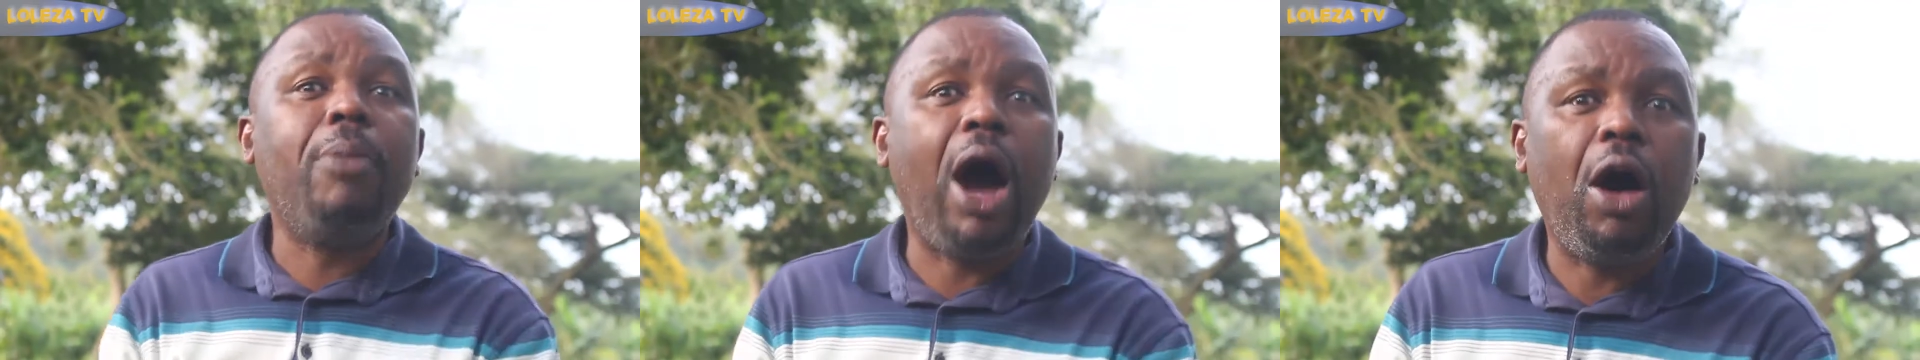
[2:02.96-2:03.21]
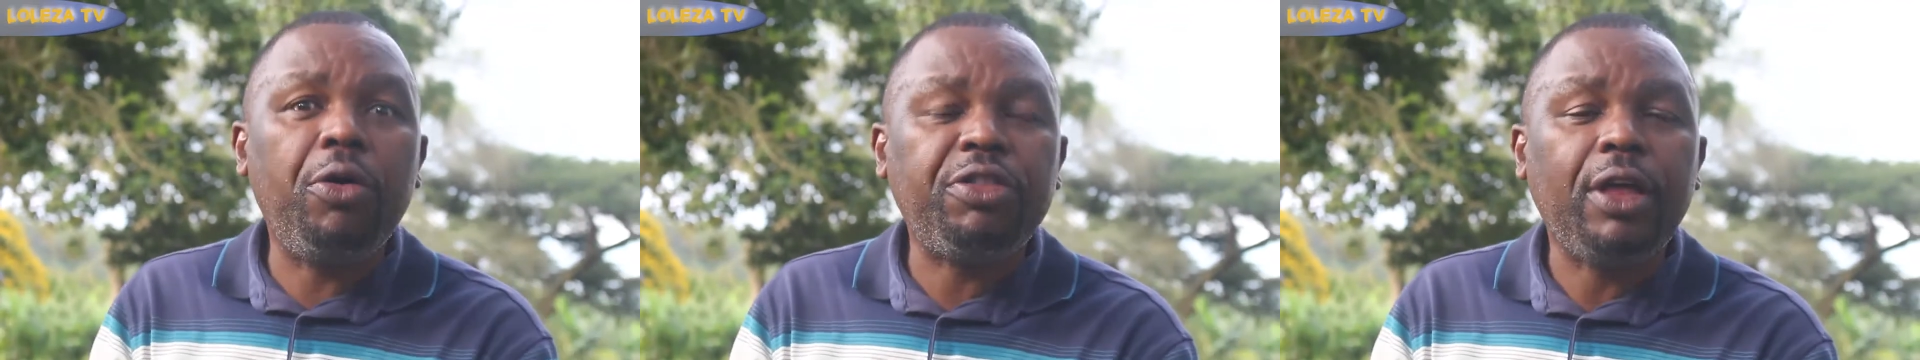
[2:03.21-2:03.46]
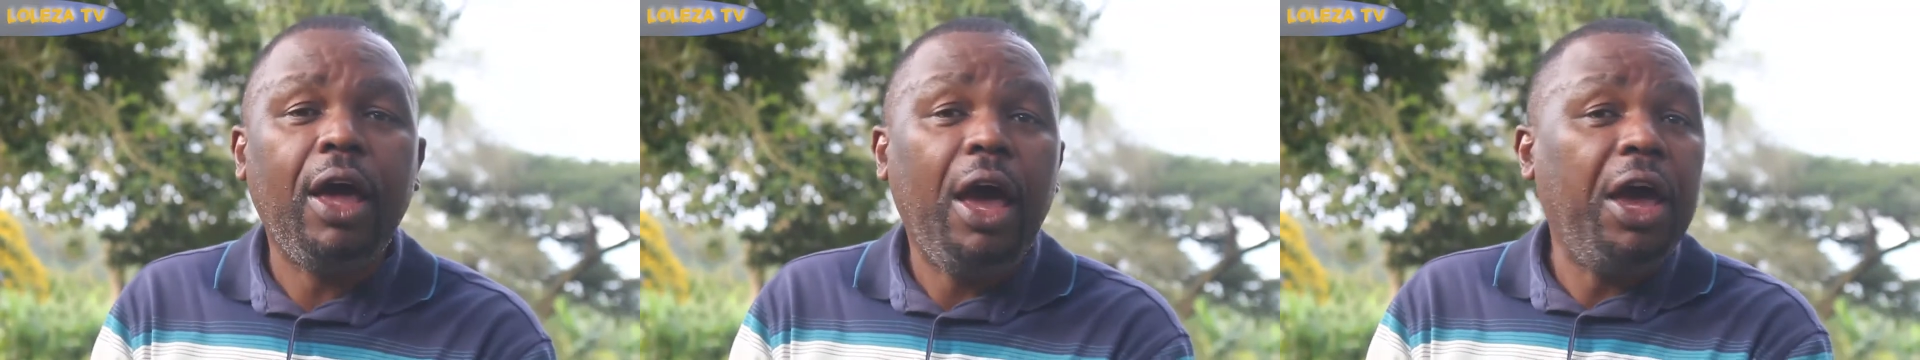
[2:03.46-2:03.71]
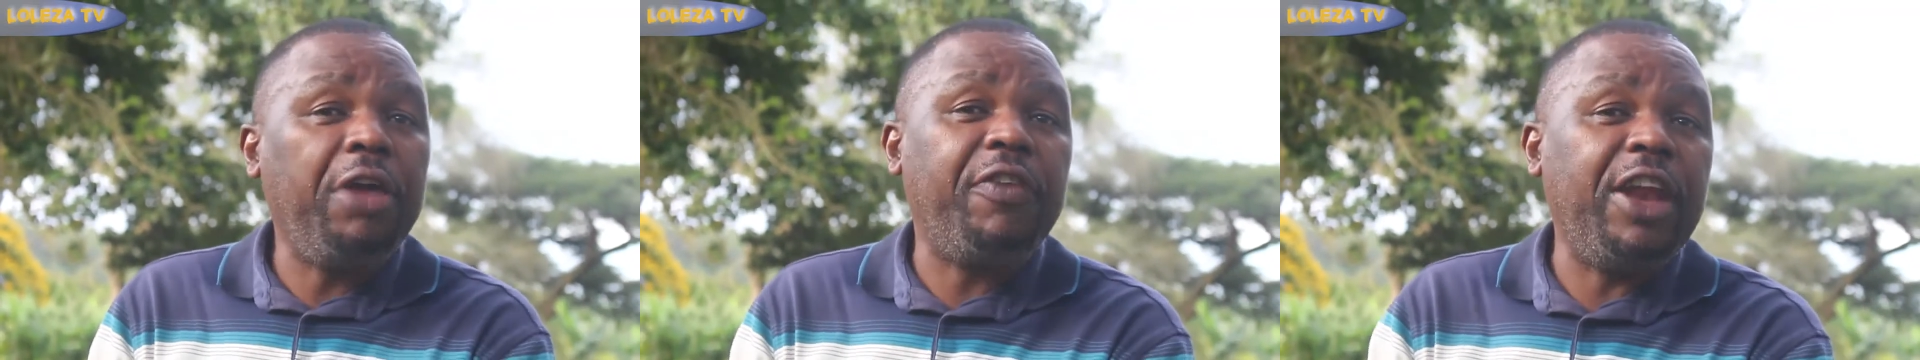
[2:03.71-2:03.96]
mouth,
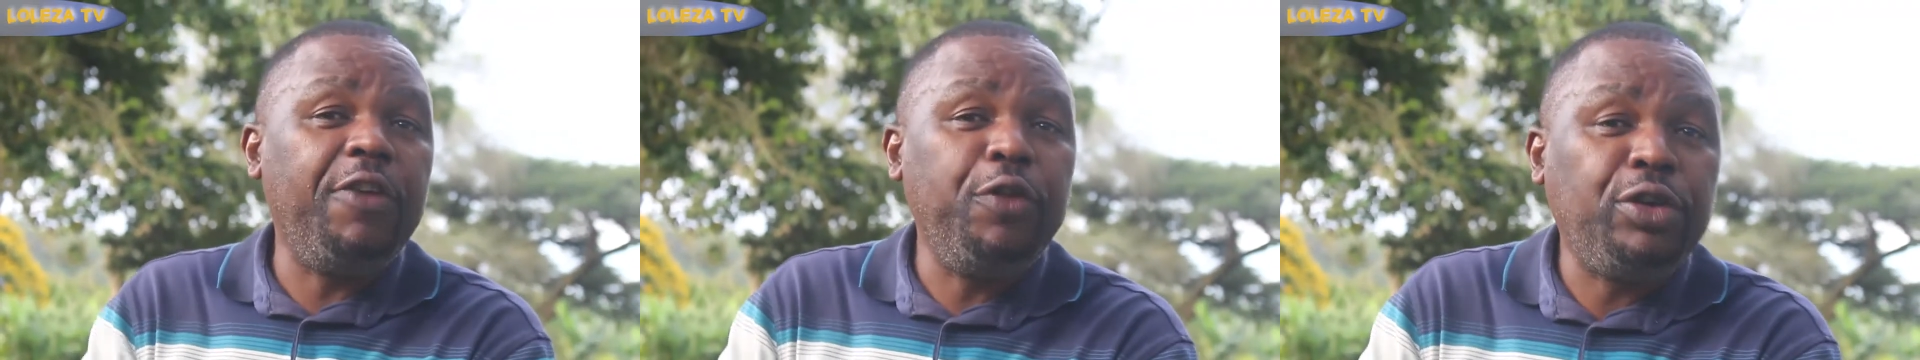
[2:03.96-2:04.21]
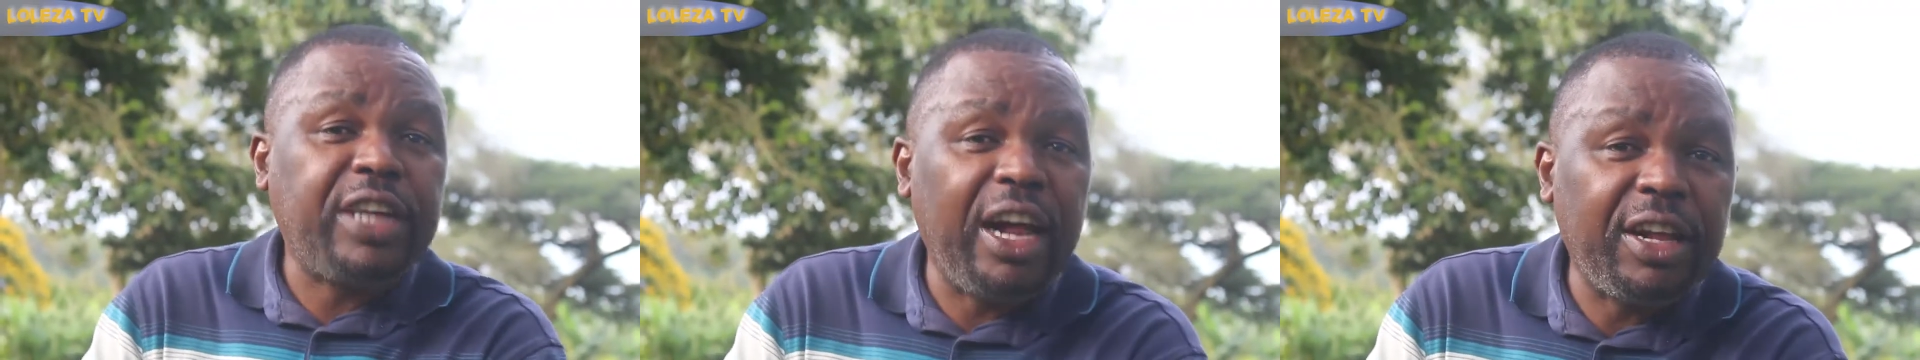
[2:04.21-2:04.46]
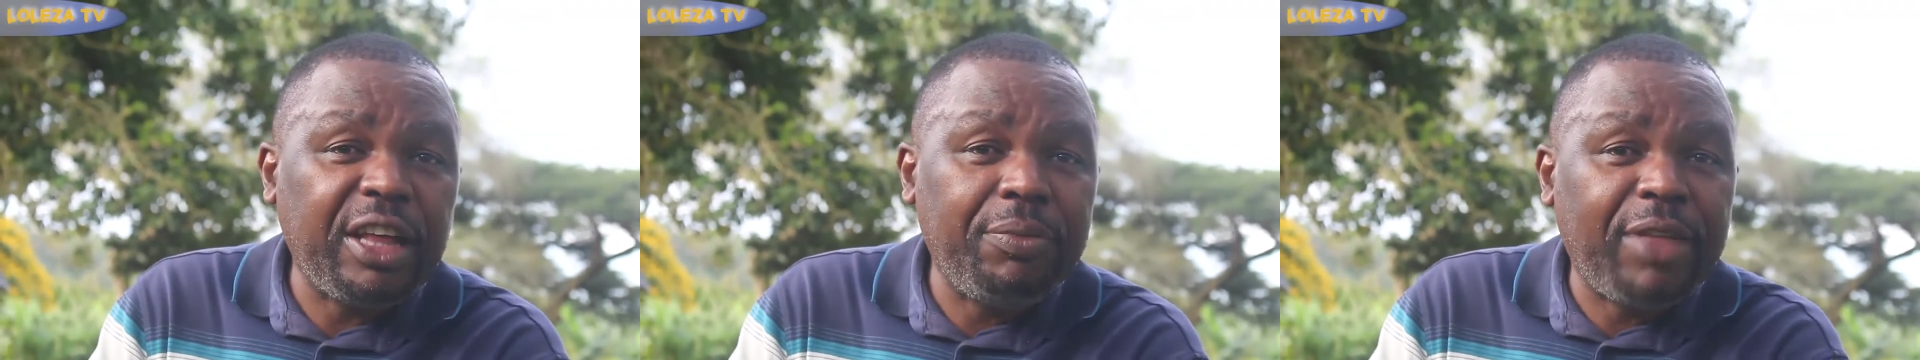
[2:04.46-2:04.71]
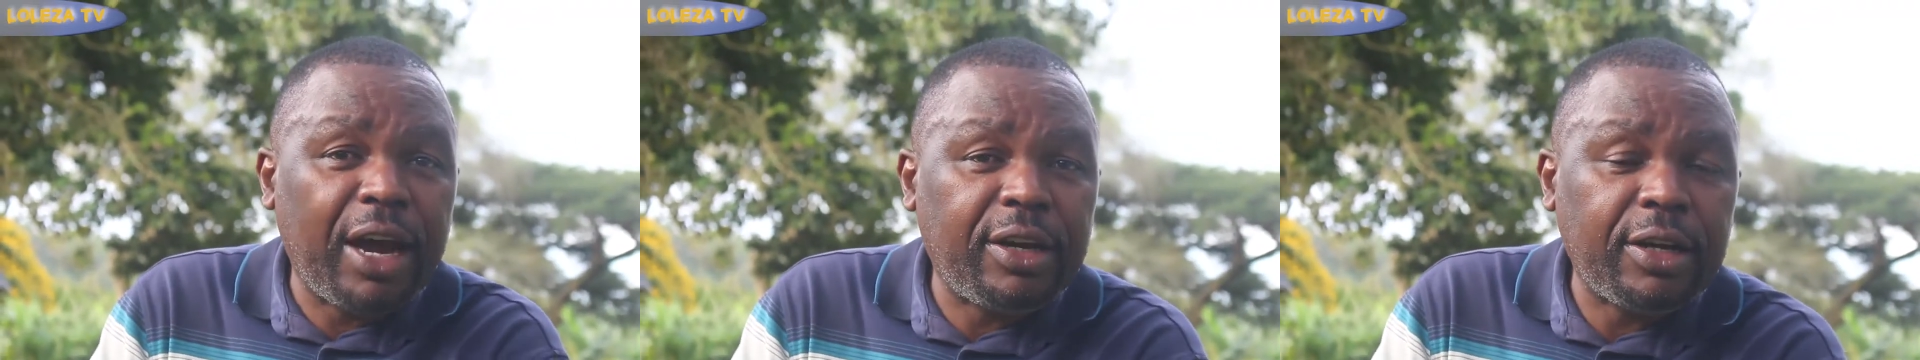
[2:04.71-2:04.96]
even if you tell them
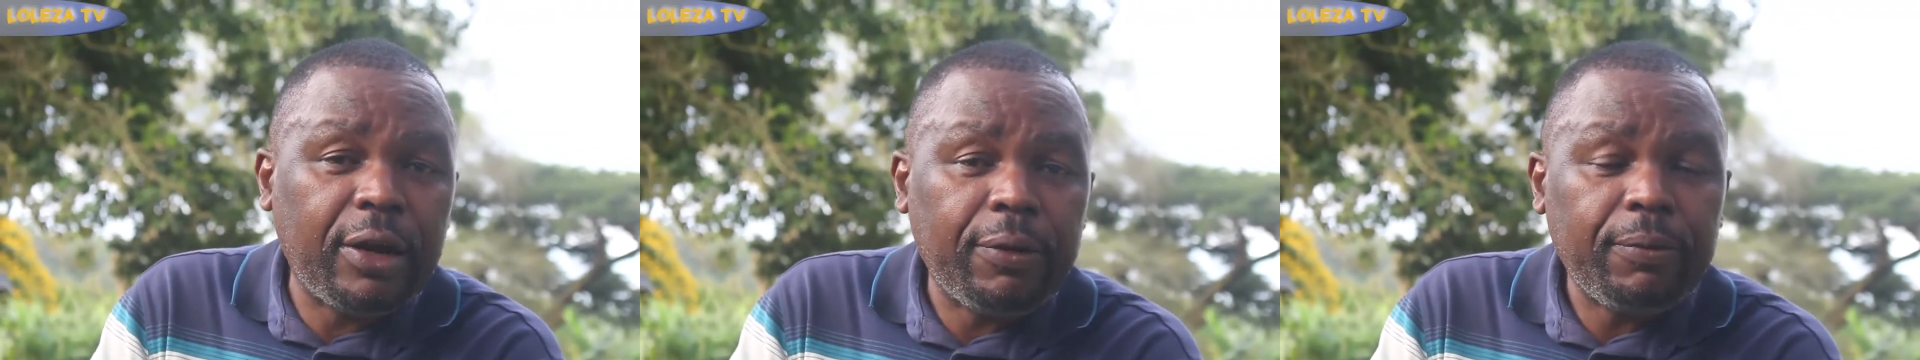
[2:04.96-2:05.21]
that,